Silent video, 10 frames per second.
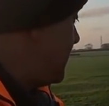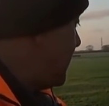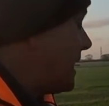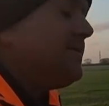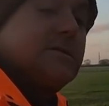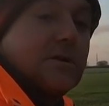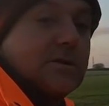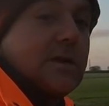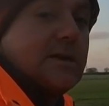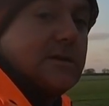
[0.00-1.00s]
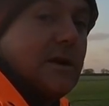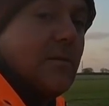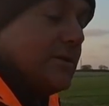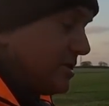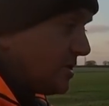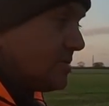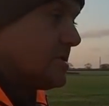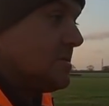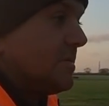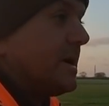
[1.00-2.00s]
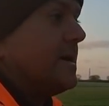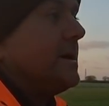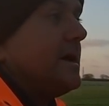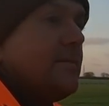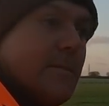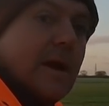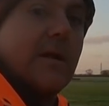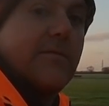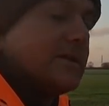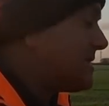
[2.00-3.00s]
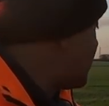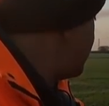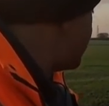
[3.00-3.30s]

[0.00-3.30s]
Livestock Centre, which used to be in the middle of the town